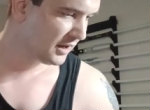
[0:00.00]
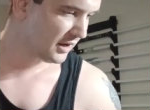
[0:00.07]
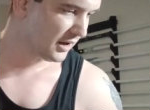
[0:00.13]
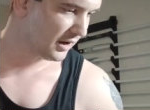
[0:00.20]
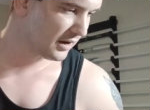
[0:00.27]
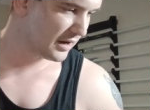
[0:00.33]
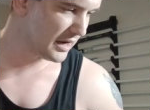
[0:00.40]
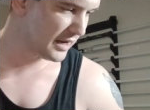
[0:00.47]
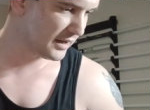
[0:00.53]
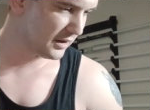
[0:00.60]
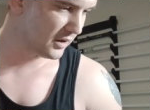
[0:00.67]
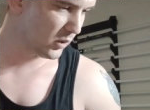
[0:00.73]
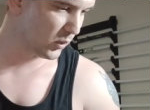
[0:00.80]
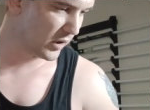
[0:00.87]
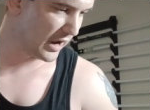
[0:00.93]
All right,
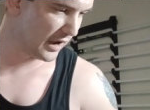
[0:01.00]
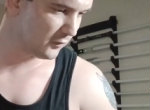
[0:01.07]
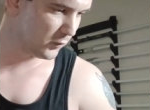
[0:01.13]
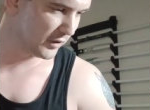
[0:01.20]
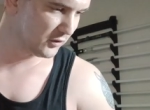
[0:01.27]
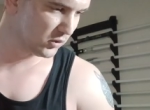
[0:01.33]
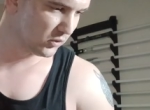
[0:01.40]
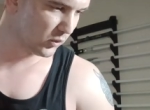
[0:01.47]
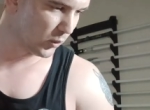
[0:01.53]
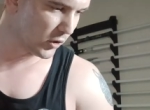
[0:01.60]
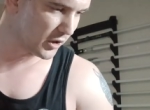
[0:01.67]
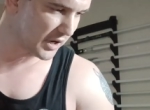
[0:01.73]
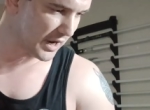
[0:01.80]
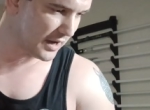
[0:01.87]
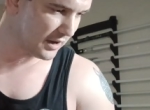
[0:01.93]
we're halfway through the
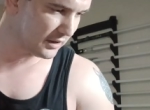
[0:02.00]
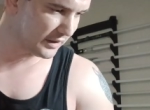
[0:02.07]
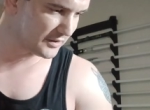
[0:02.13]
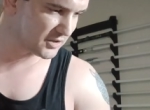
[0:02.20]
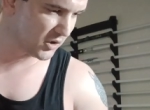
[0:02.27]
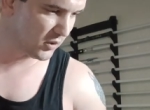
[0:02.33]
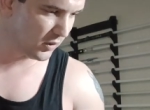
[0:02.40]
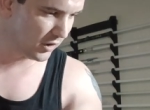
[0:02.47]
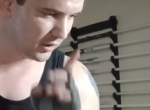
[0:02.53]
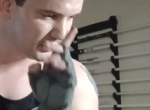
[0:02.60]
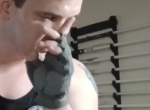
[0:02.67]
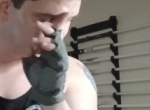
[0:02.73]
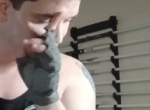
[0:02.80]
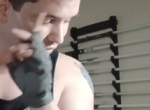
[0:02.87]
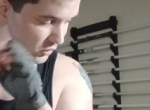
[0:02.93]
workout. Let's go
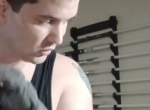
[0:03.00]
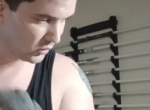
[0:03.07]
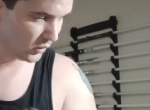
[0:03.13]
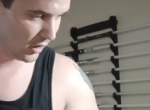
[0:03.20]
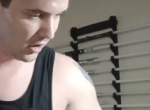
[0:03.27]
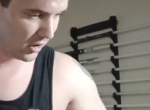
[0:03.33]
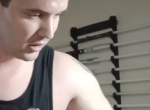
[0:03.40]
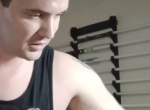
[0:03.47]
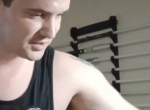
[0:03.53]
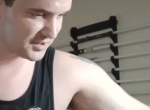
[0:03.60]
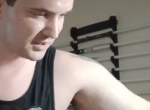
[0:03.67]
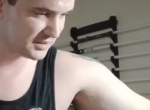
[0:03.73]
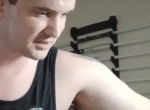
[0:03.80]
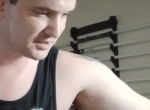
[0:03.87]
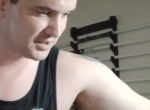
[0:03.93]
on to our
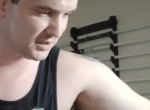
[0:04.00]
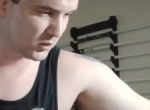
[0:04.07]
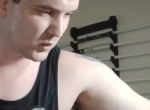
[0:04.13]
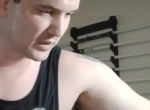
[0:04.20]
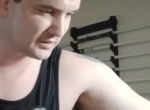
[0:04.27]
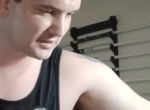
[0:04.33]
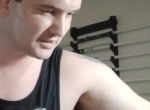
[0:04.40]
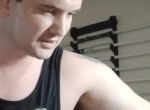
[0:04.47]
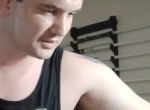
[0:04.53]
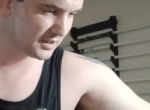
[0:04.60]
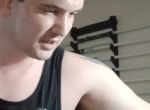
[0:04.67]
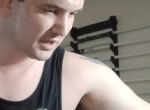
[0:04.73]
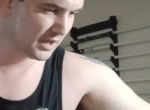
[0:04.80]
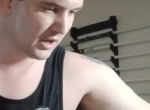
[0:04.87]
6th sequence.